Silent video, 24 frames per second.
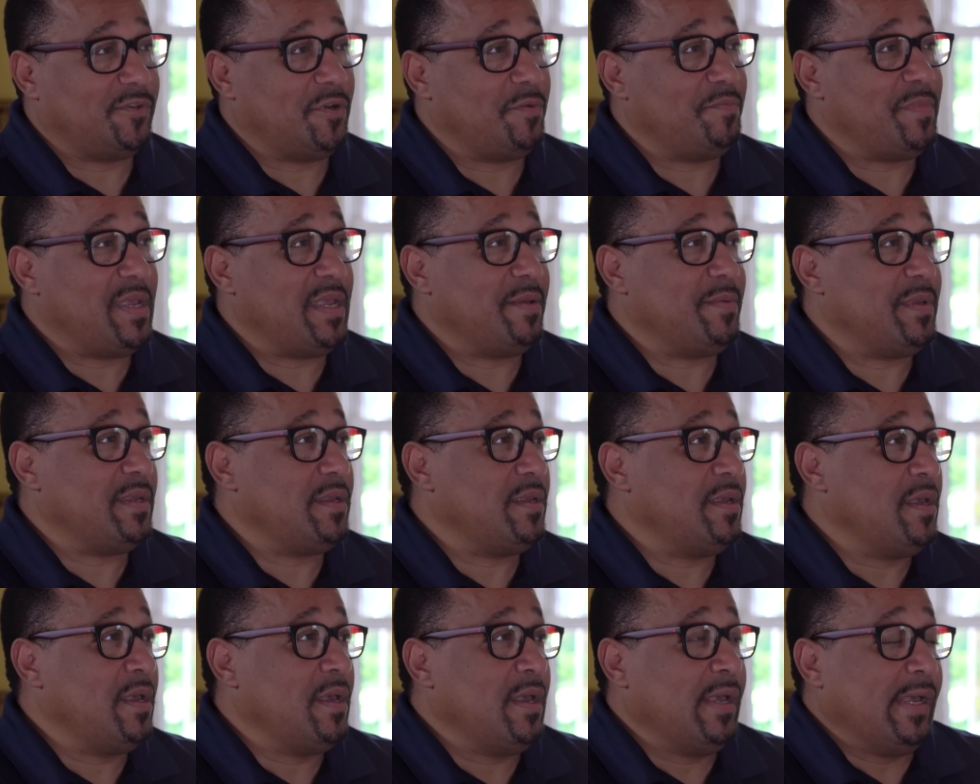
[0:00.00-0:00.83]
So
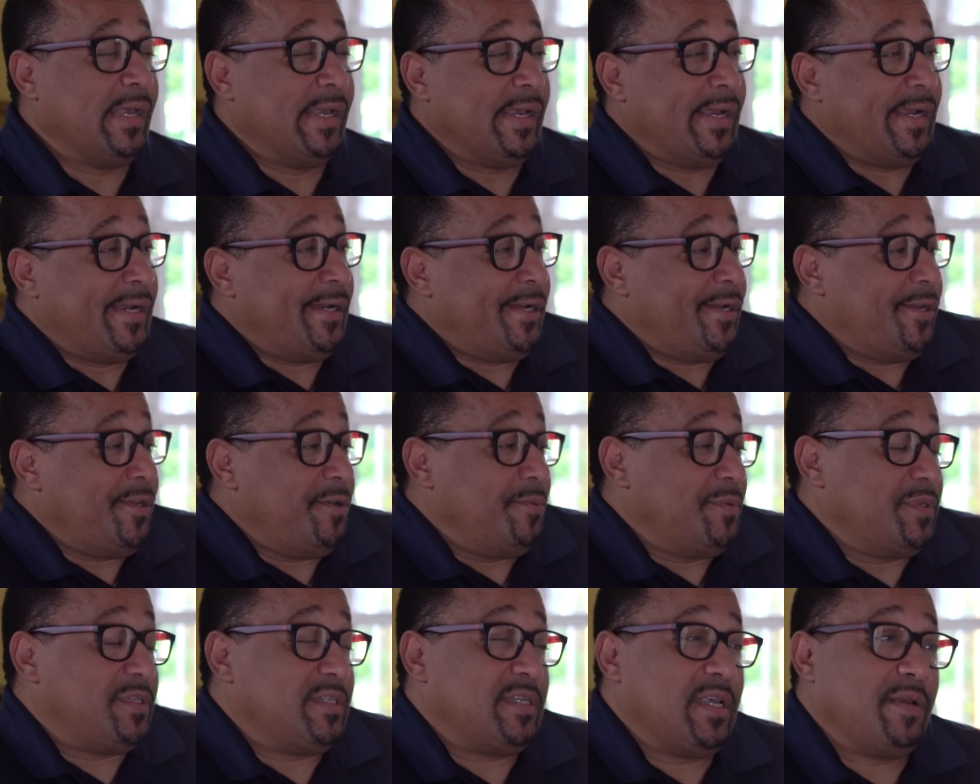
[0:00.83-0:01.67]
maybe
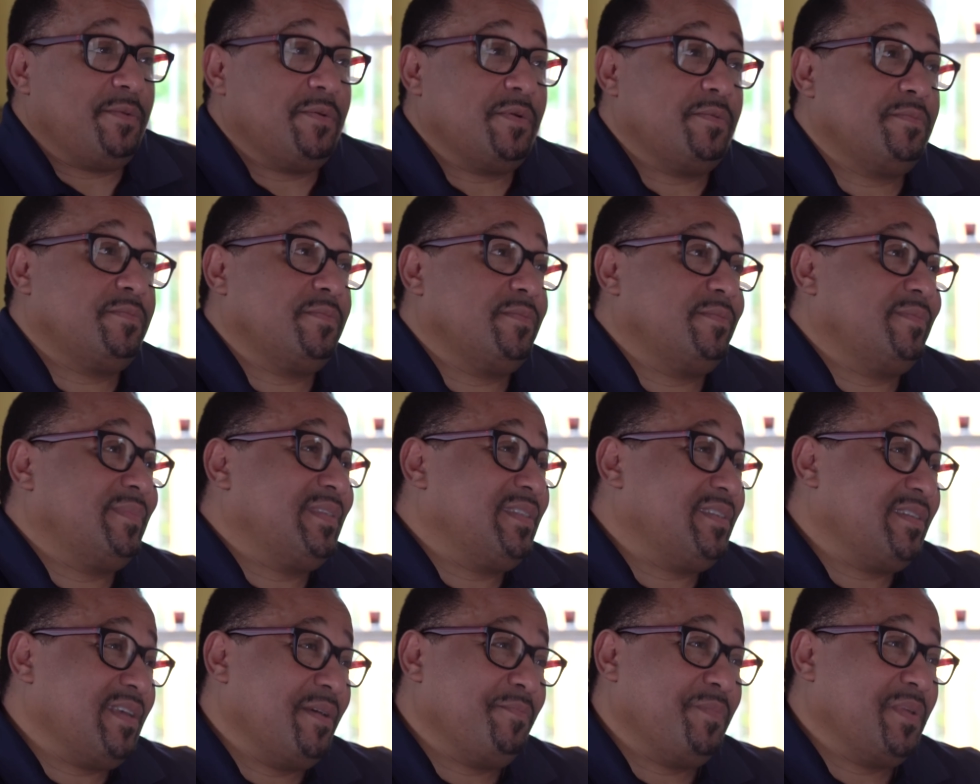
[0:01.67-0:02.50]
you would say, well,
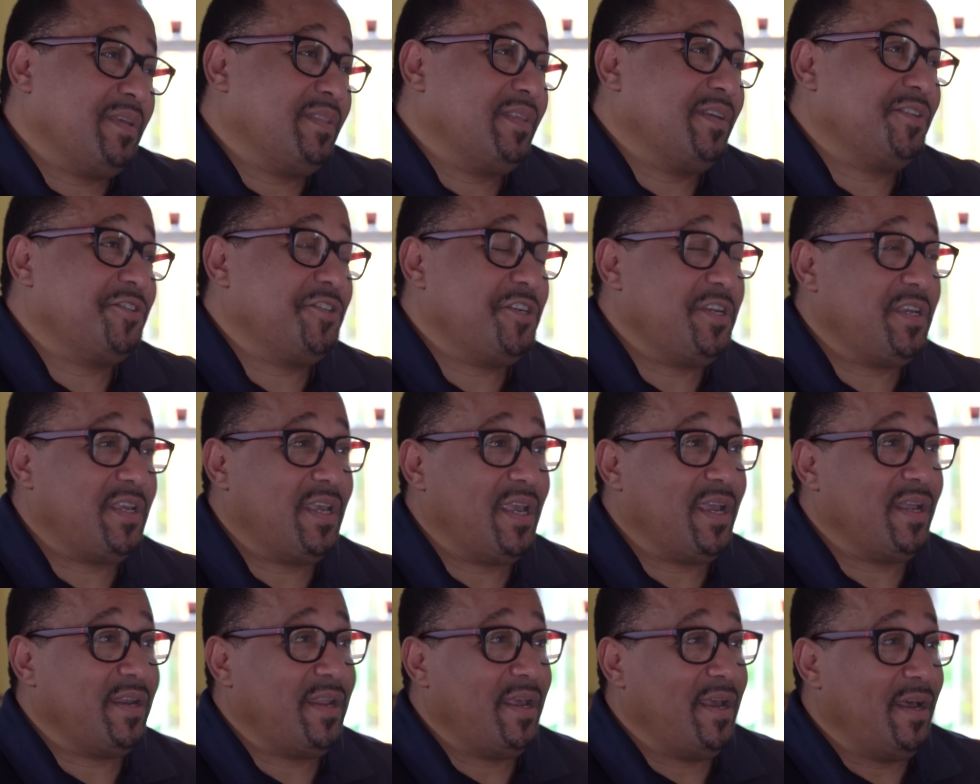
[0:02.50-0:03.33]
it's something that she
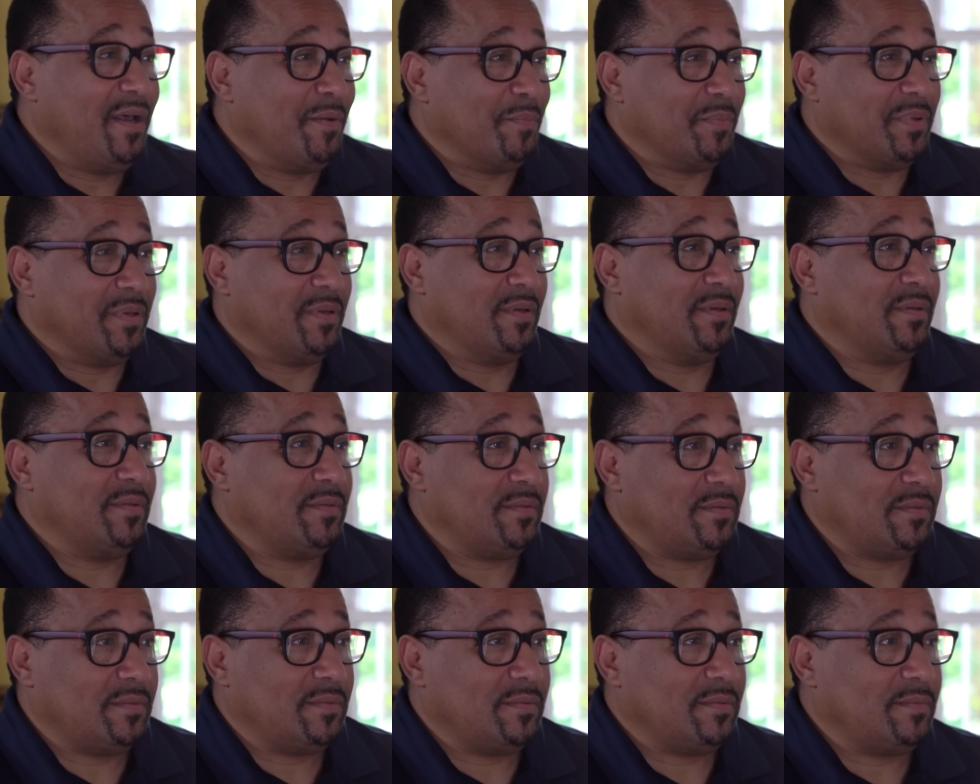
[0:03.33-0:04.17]
can't help.
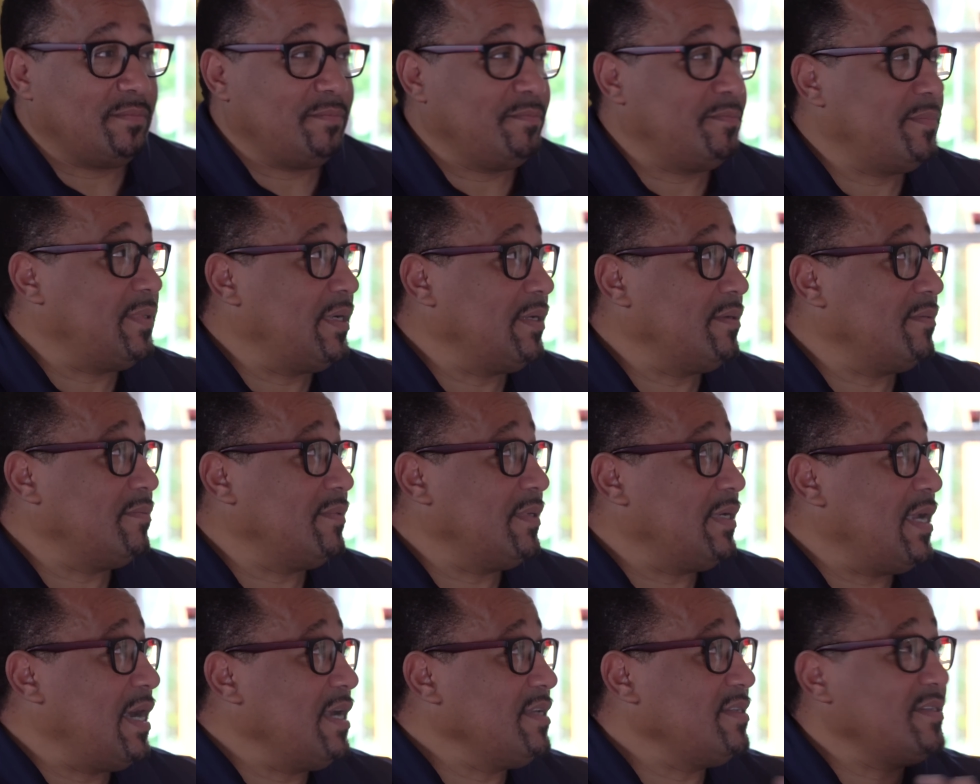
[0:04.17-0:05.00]

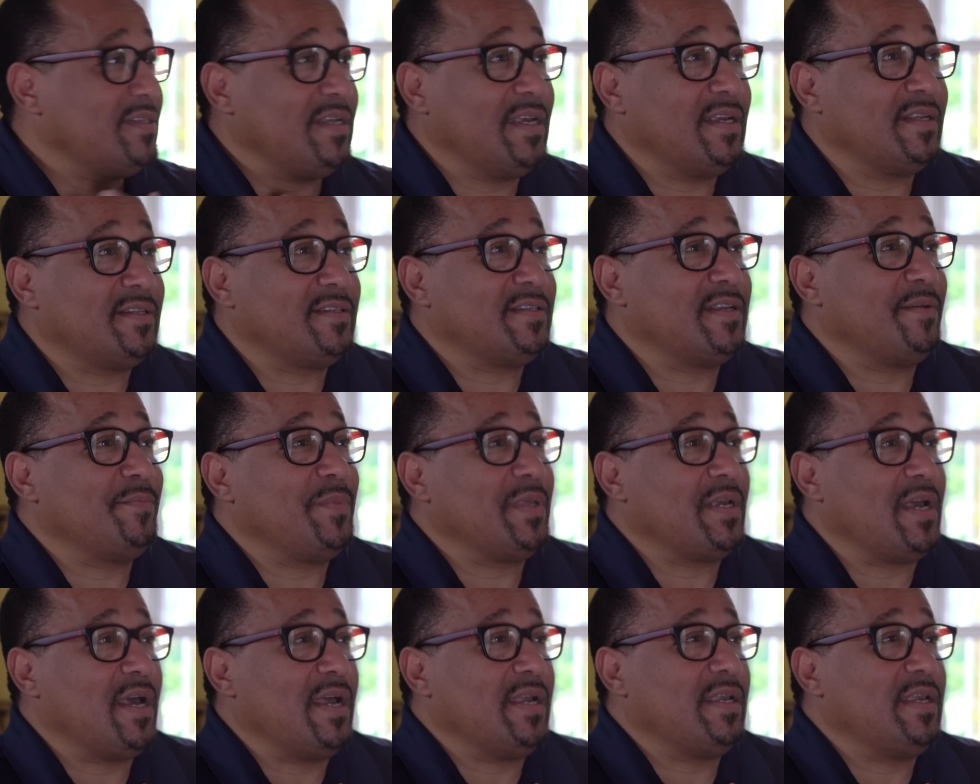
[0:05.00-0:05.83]
But when I say it's
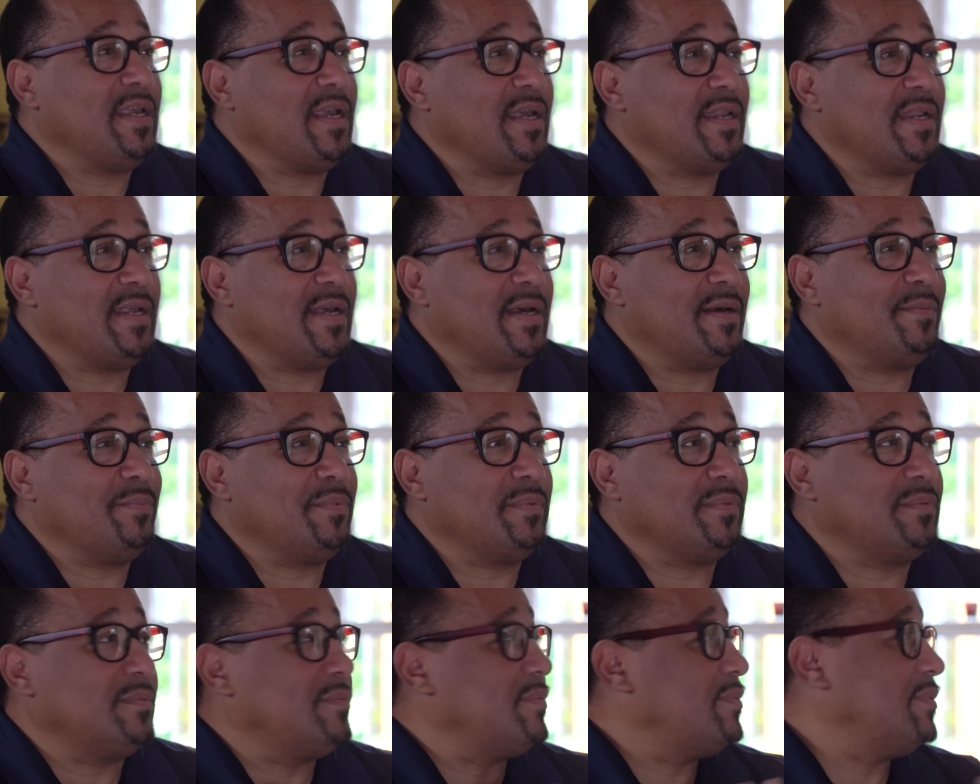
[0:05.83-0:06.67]
something I can't
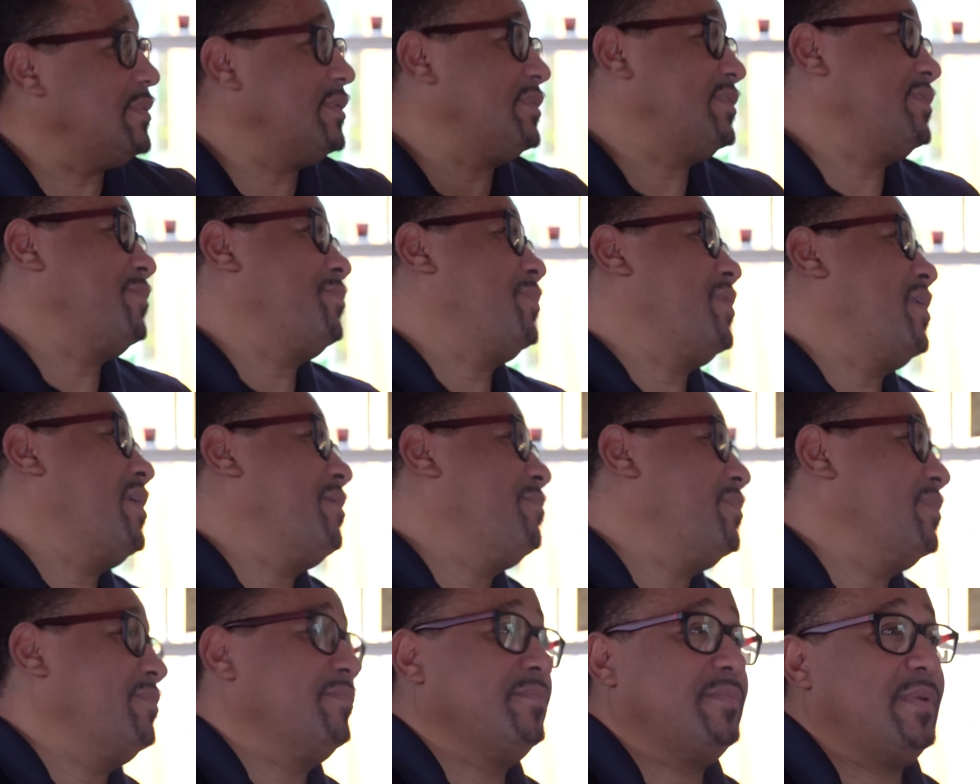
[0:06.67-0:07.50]
help, it's a
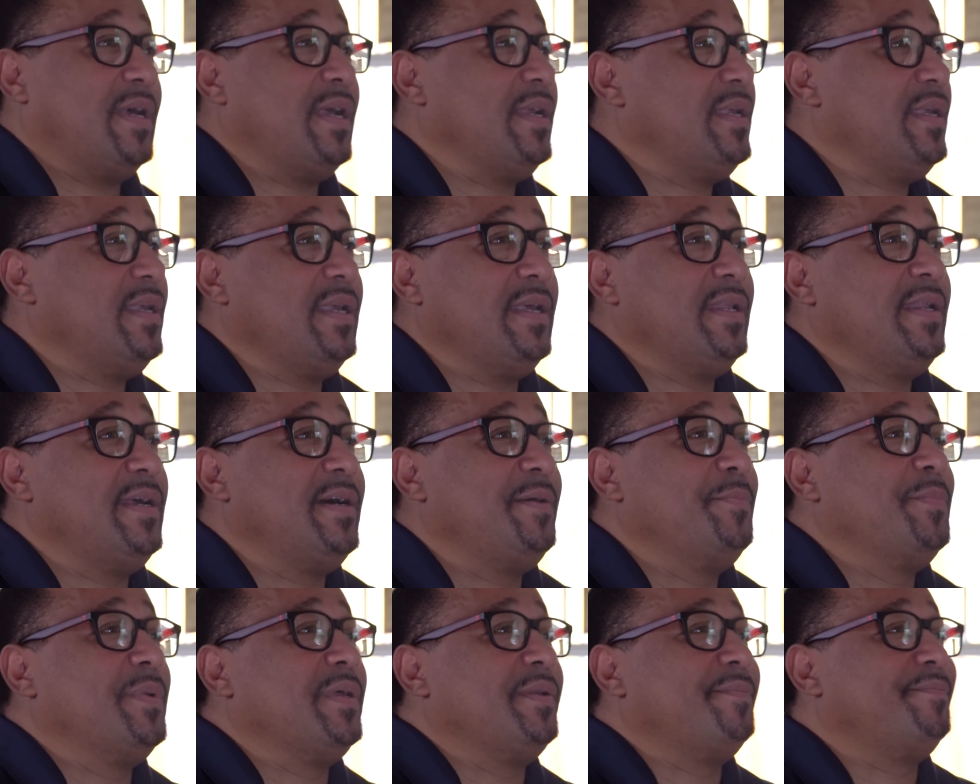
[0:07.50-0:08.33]
problem. I can't
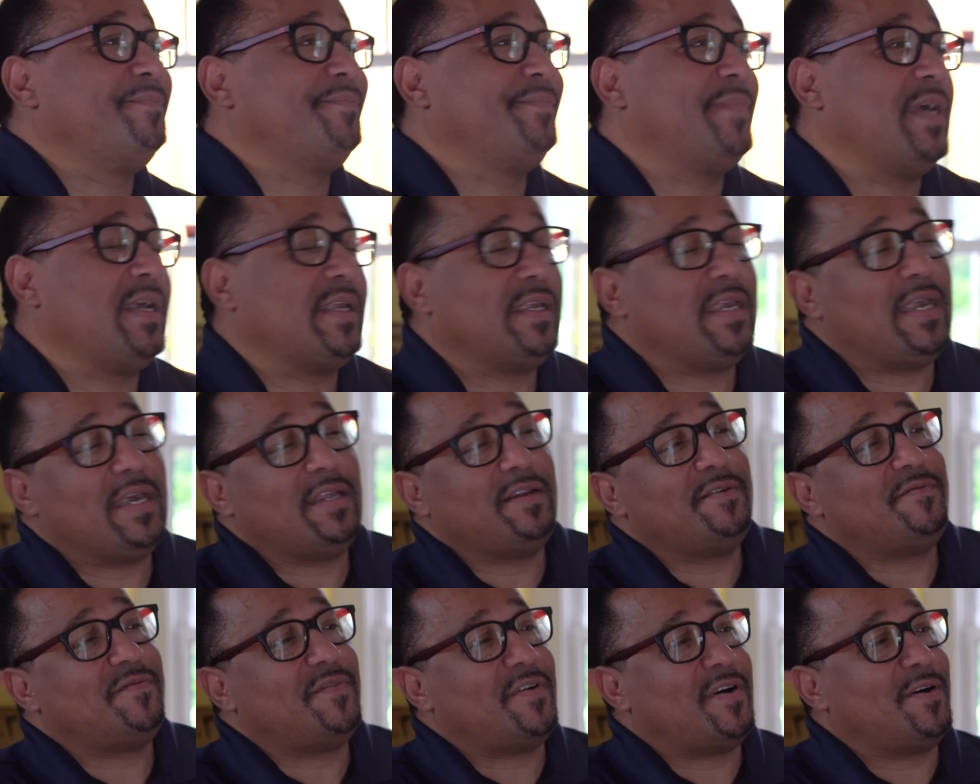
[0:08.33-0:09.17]
help it. I
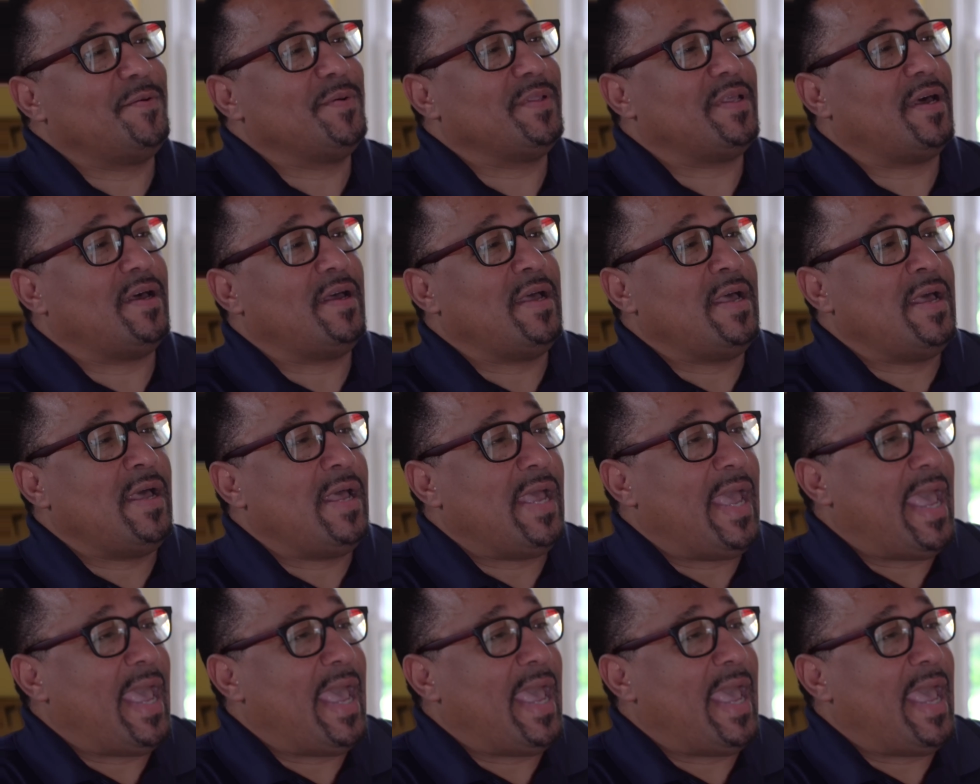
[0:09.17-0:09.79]
can't follow.